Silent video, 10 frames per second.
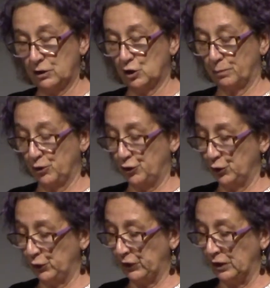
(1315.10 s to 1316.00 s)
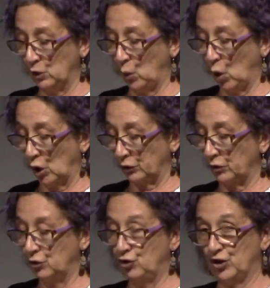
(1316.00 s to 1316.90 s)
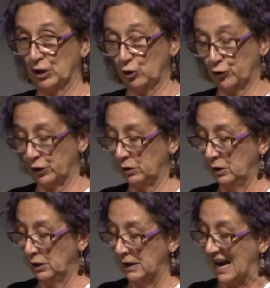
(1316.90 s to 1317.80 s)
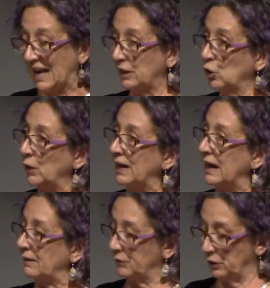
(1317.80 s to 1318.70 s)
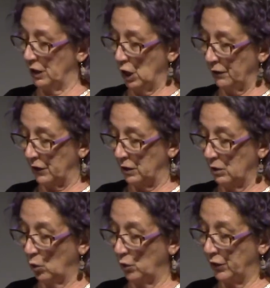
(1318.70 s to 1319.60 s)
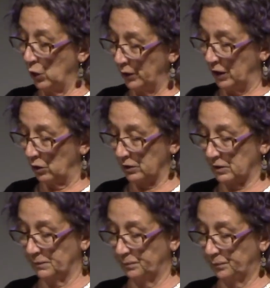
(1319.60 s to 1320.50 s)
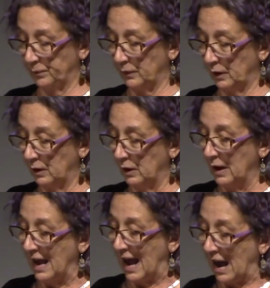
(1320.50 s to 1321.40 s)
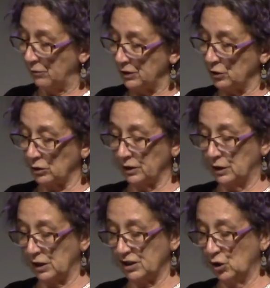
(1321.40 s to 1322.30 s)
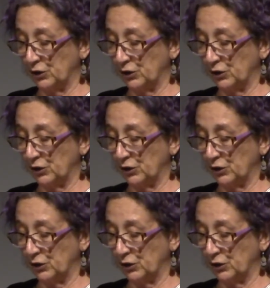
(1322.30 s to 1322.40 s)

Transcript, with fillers: to producing the one, children, and looking after the other, the oikos. Aristotle does not